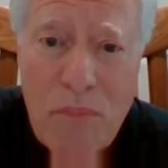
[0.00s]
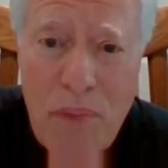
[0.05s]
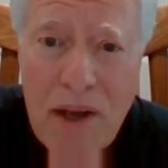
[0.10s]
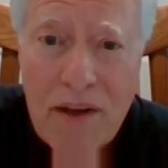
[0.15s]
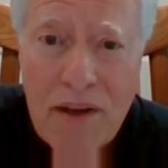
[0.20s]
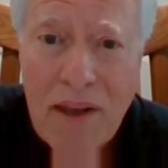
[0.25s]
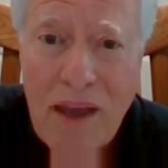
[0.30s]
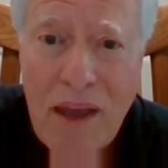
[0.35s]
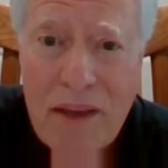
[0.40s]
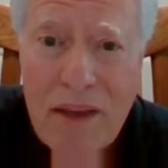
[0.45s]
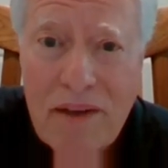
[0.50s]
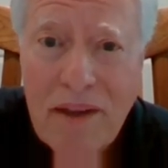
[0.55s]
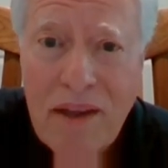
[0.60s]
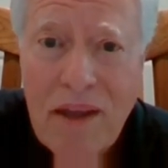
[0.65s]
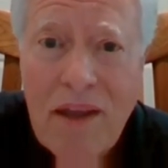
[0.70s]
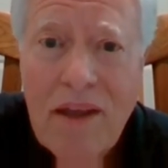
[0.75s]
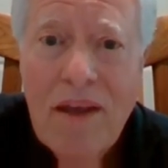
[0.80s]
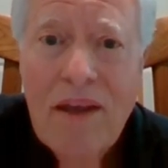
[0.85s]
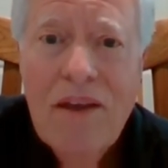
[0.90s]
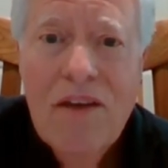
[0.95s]
and Medicaid.
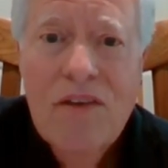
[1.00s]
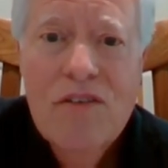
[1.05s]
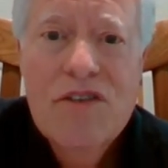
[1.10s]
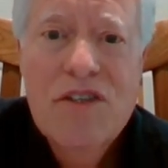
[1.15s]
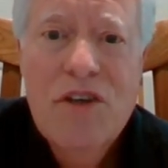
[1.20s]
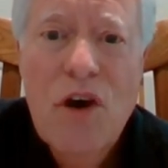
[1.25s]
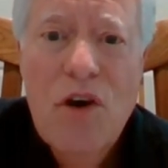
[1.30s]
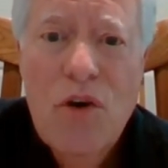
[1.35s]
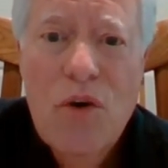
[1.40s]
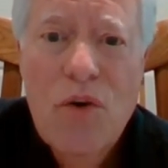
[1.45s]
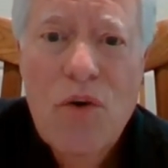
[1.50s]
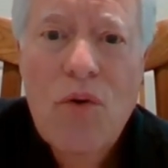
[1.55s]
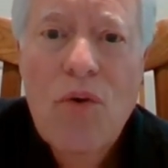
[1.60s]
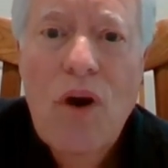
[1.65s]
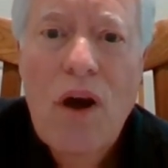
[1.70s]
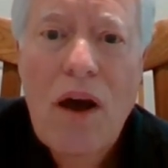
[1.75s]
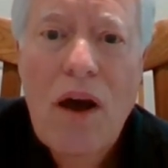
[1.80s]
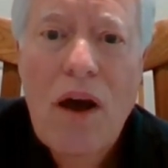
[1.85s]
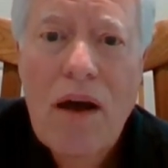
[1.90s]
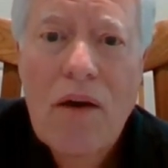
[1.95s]

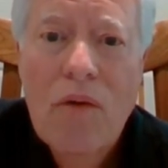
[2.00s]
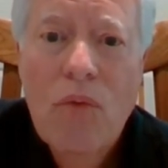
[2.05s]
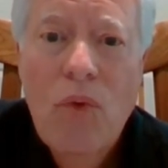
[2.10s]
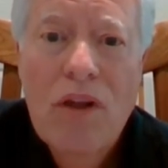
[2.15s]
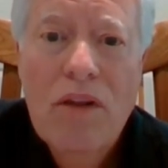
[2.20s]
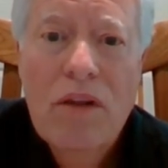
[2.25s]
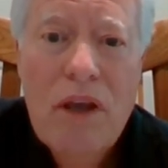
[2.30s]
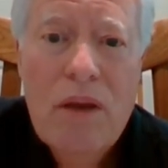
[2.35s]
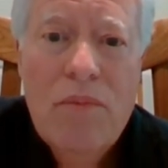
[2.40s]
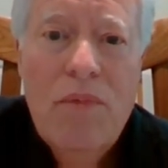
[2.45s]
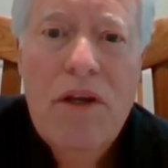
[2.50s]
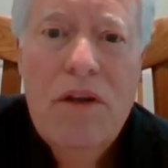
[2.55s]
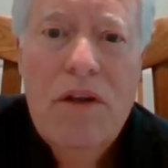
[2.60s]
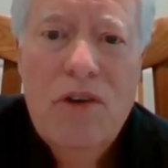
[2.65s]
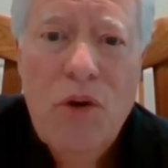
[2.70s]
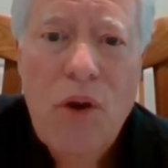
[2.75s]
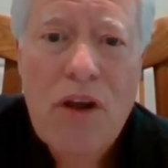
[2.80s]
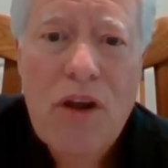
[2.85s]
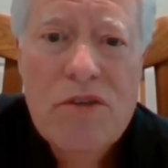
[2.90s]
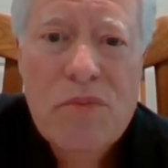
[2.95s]
So what
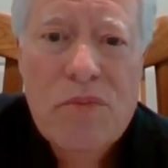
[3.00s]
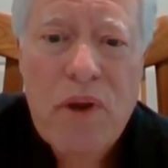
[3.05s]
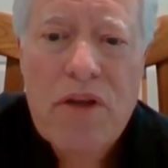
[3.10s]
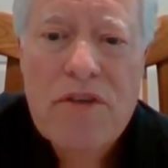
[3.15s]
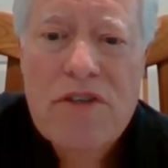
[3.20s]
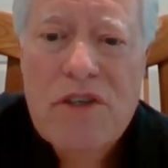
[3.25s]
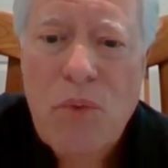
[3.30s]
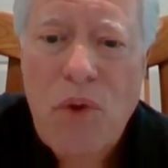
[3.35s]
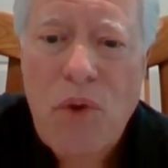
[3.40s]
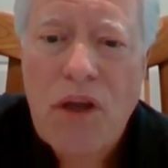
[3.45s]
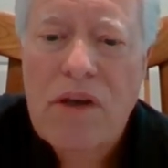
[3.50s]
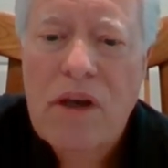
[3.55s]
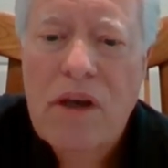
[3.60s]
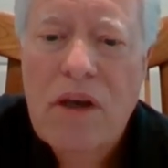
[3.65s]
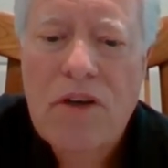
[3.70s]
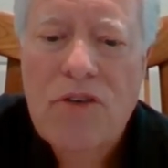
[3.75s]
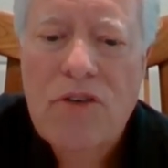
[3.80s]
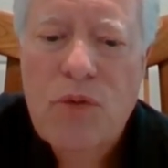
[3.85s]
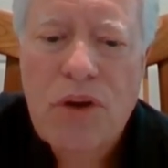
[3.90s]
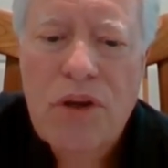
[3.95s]
limited transplants around the
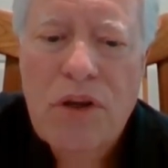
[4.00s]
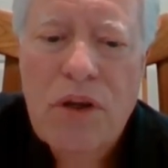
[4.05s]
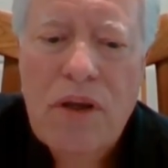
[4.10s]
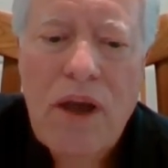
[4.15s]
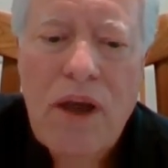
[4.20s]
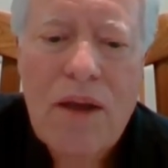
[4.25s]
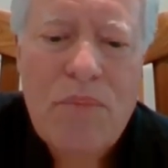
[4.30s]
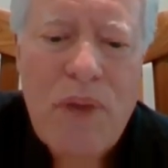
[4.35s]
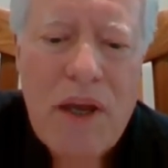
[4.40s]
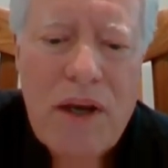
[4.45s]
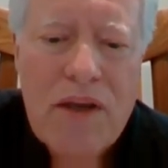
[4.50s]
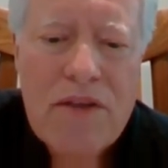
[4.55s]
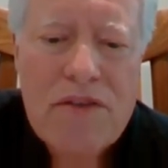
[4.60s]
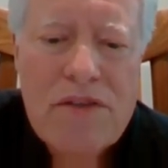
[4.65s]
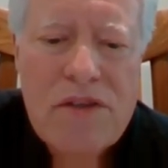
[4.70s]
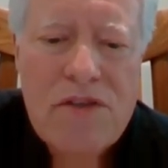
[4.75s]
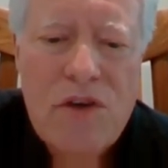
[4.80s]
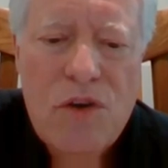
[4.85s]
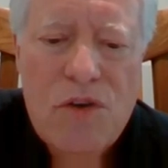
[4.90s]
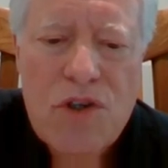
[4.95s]
country at many
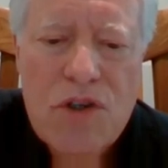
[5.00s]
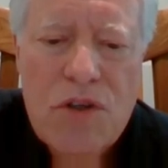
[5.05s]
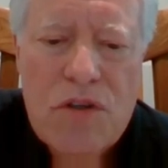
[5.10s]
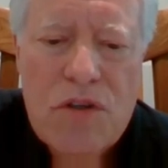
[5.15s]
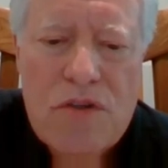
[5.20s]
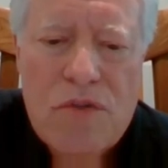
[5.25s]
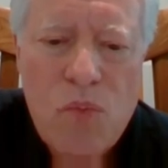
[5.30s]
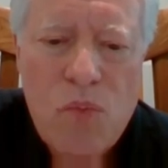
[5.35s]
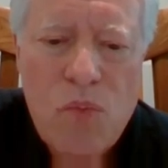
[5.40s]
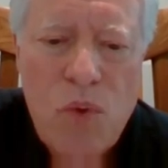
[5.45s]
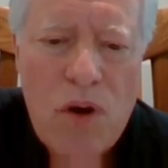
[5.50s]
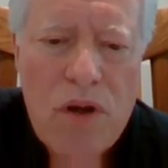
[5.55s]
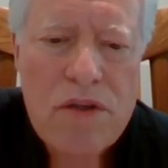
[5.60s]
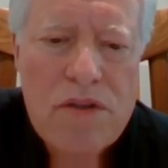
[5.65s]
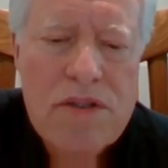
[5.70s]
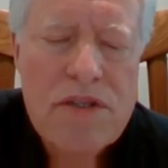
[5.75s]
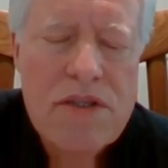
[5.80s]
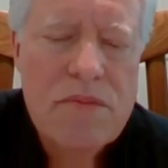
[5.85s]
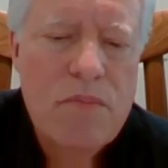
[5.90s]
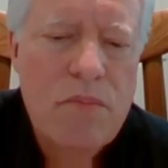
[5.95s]
institutions
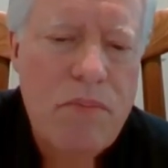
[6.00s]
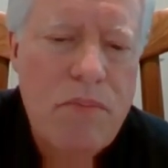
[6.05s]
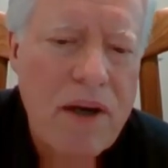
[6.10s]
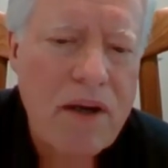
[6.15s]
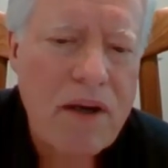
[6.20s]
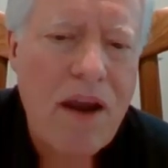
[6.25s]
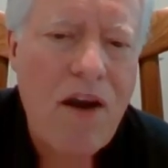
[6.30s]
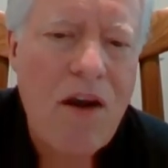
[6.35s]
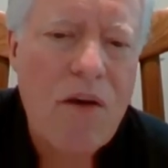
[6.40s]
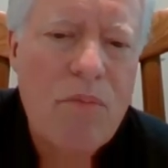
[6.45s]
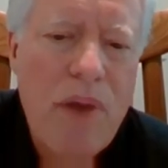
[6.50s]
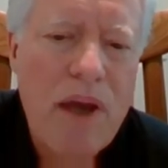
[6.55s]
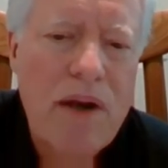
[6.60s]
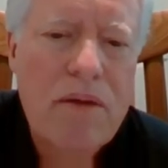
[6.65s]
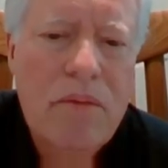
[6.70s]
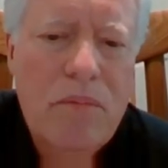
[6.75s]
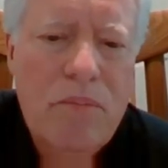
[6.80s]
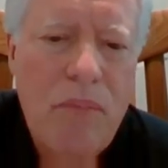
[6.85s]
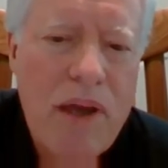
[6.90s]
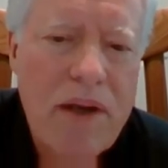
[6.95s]
was Medicare and
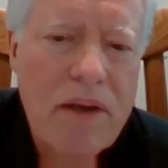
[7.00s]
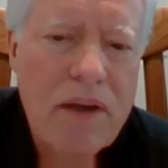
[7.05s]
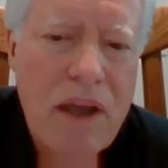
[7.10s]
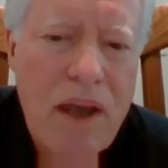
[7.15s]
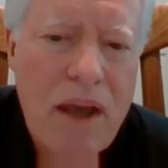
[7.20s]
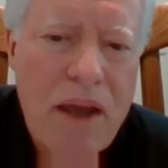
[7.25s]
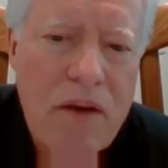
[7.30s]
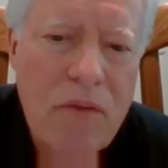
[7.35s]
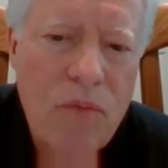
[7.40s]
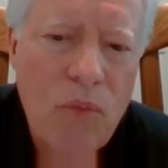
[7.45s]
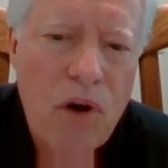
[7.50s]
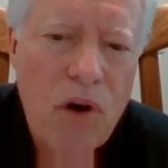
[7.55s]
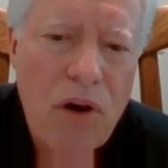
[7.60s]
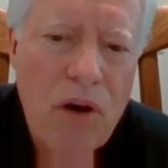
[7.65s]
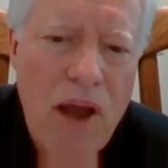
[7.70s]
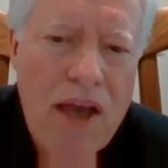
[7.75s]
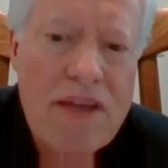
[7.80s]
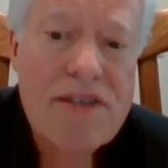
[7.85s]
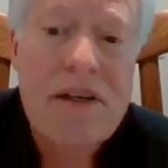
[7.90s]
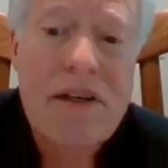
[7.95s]
Medicaid
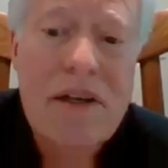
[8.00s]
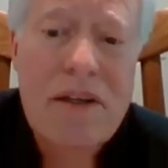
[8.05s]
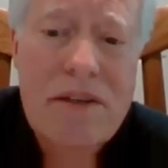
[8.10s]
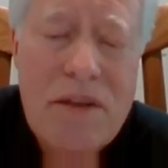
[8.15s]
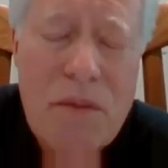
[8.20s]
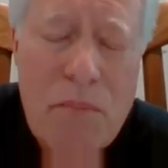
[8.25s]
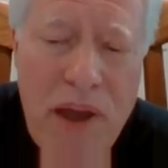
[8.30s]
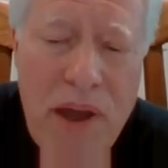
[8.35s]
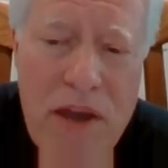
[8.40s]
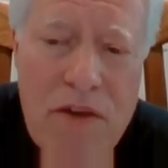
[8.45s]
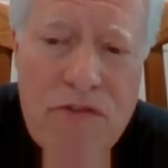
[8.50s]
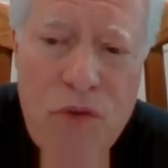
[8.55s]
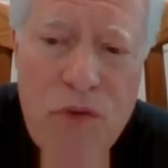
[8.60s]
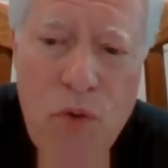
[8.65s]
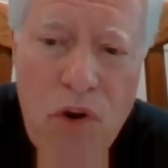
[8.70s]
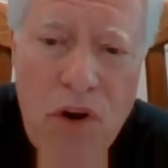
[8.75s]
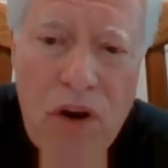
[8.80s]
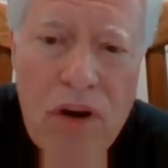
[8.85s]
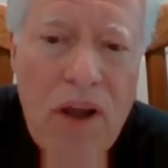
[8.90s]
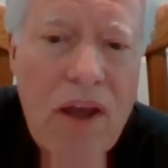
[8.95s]
were hesitant to pay
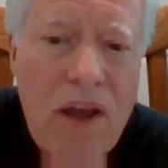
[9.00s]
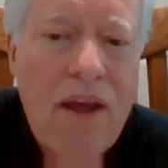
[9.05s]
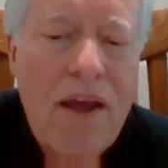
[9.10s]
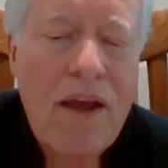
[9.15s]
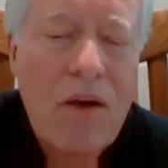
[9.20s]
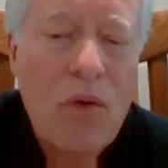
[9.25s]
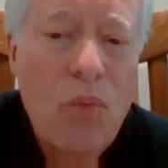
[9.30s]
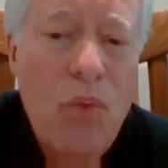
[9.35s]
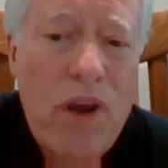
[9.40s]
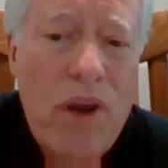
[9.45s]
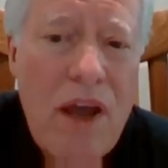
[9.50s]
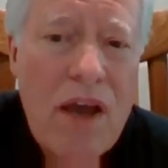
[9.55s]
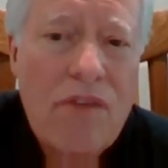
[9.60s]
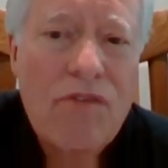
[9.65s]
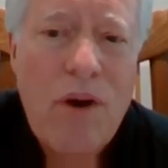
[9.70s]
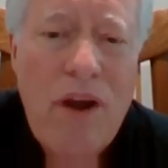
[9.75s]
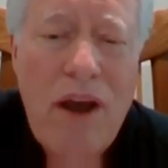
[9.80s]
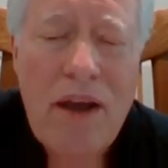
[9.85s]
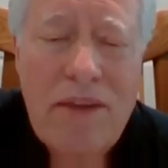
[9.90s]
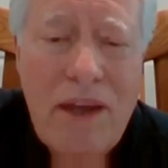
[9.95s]
for it. We never
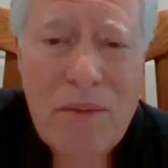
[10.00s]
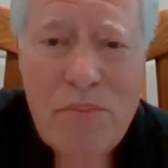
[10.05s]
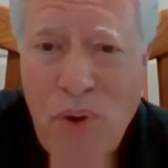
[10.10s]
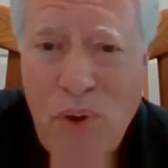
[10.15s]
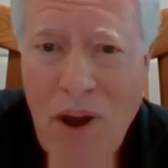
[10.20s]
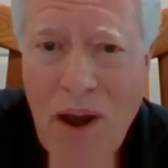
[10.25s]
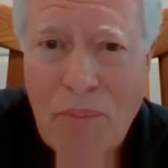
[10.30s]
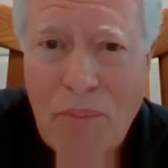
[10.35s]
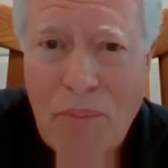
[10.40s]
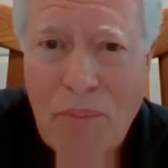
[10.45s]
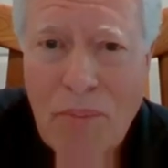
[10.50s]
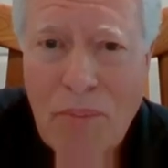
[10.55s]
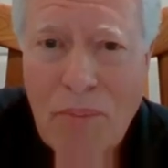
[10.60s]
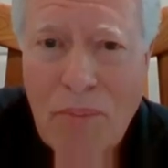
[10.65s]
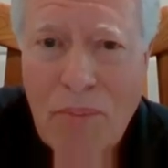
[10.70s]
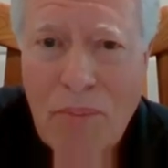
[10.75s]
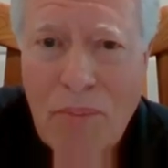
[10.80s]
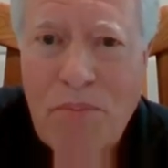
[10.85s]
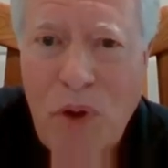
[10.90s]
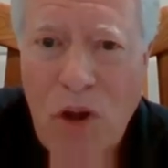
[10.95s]
had that problem
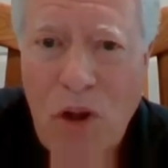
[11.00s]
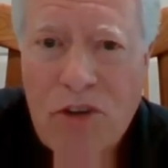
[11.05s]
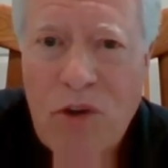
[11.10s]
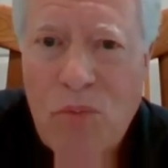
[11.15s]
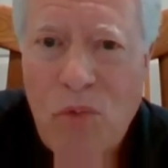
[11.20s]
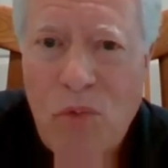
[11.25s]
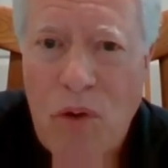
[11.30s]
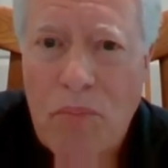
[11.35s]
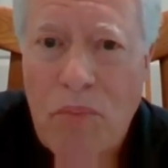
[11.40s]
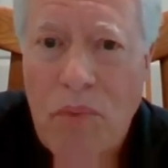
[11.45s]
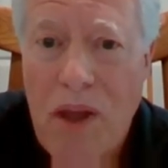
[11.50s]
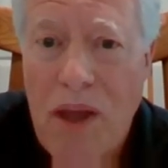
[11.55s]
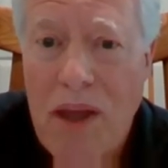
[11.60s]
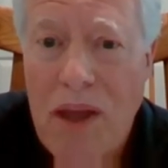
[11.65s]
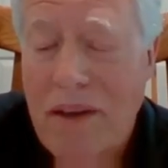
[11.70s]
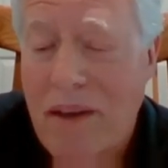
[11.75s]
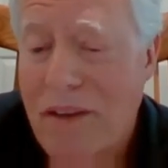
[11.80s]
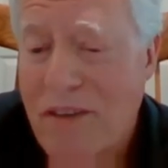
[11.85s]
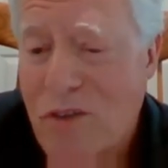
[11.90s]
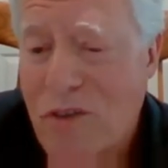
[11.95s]
in Baltimore,
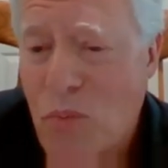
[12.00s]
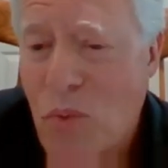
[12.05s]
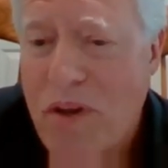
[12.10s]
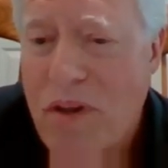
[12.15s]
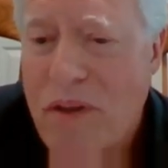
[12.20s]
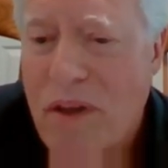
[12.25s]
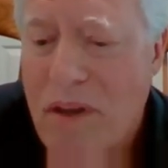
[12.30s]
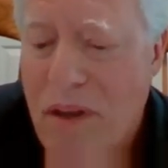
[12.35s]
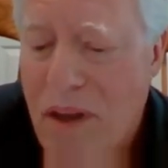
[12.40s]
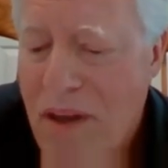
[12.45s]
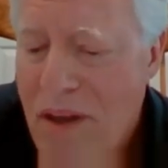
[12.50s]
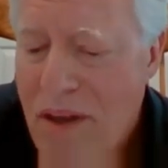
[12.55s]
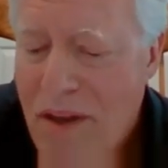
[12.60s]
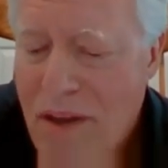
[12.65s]
and it's one of the